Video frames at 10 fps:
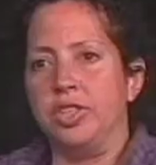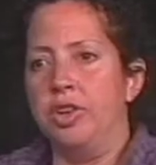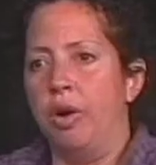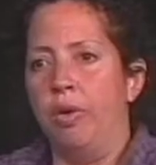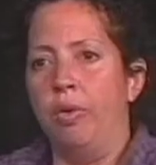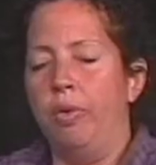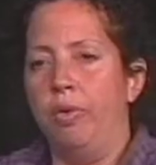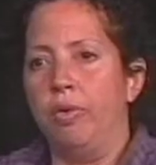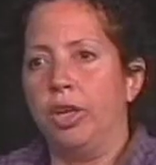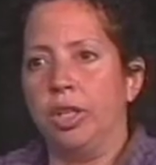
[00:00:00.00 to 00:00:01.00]
no
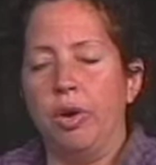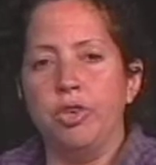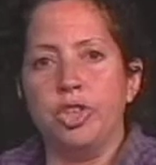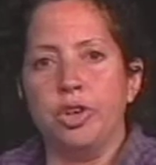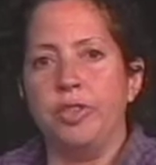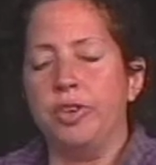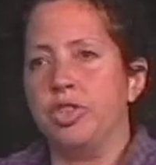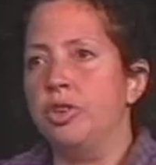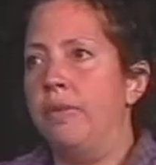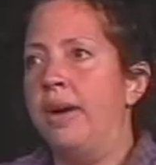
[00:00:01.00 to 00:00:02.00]
closure,
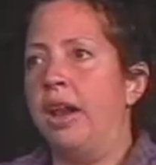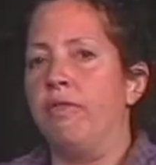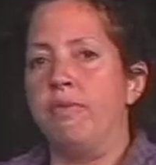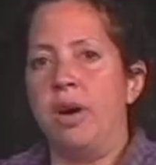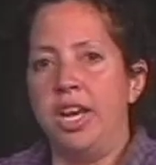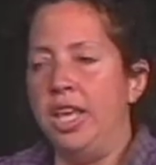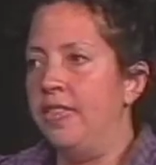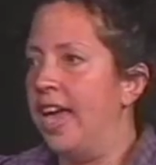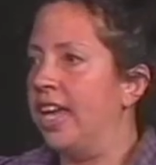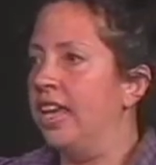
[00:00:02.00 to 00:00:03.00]
there's no amount of money
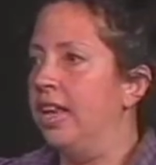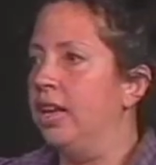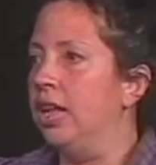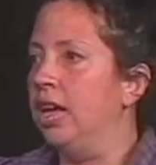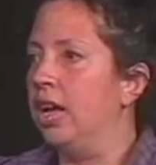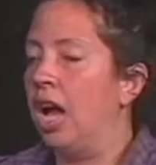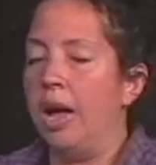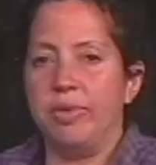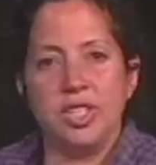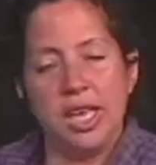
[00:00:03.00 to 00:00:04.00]
that can
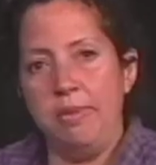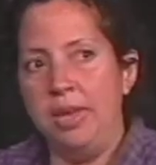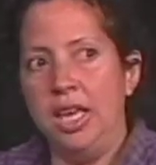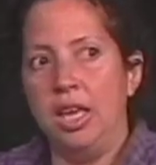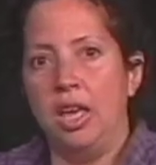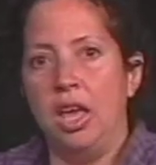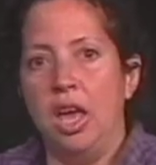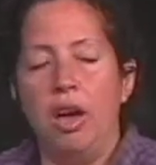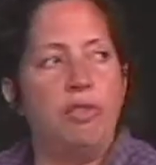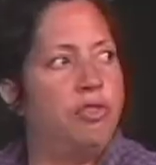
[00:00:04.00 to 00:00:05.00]
compensate me
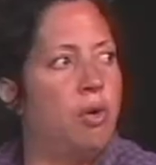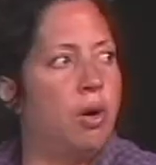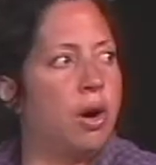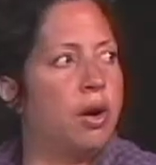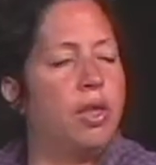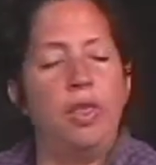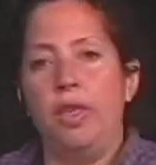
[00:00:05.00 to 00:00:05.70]
for